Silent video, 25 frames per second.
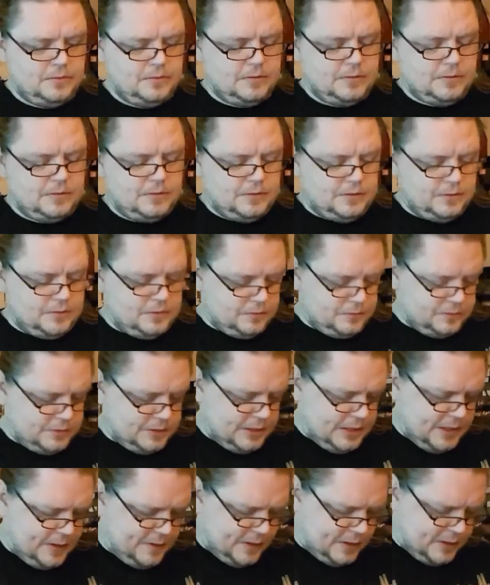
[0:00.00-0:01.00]
Oh, they're stuck
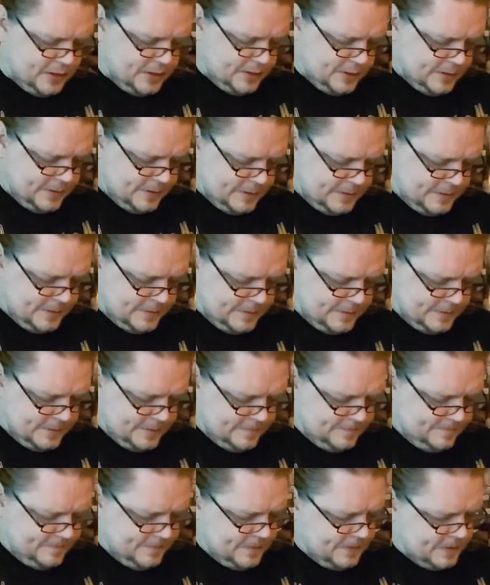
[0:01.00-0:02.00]
together.
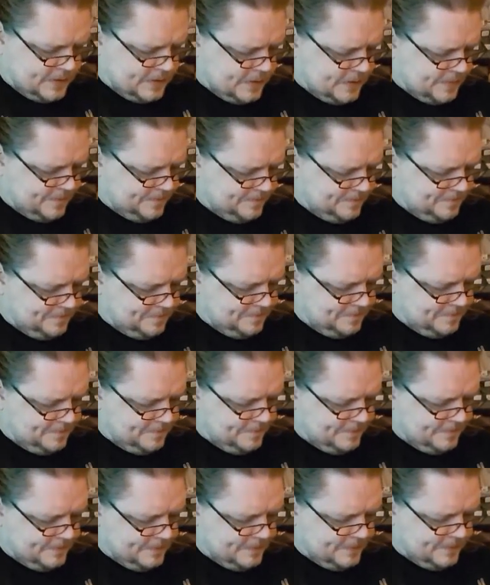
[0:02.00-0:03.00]
Yeah.
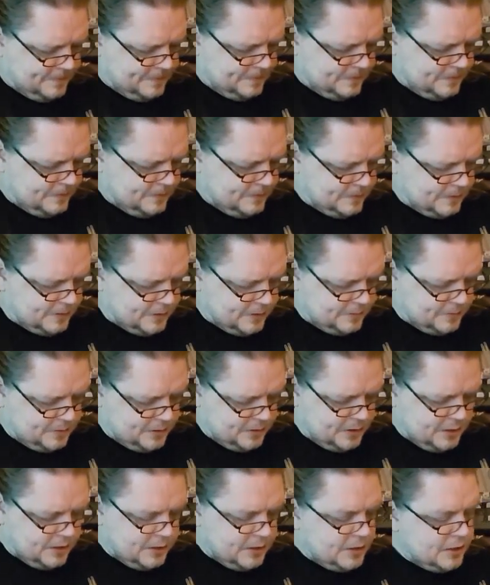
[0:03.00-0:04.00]
There we
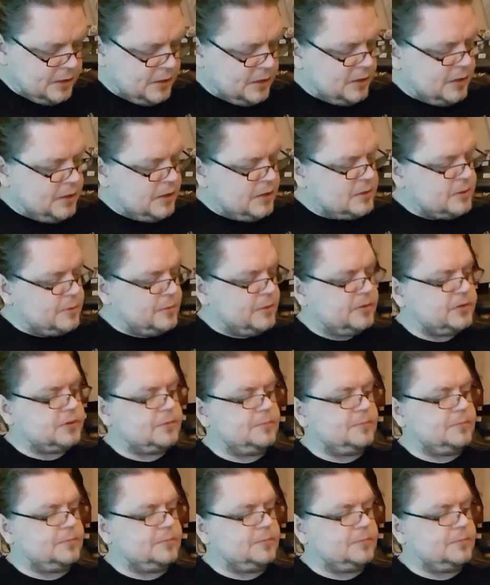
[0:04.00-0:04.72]
go. So we've got